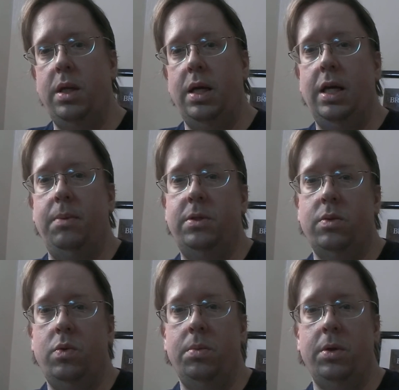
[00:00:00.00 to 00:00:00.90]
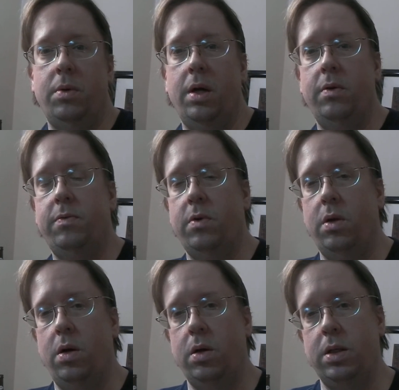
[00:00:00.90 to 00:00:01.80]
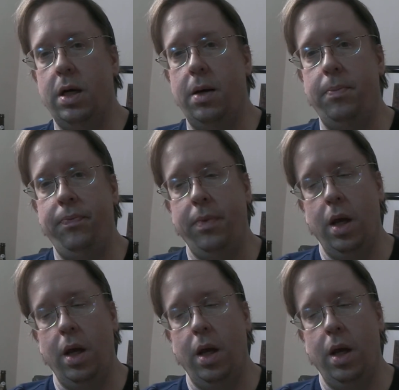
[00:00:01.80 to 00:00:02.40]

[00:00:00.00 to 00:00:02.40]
He keeps a woman around for a long time,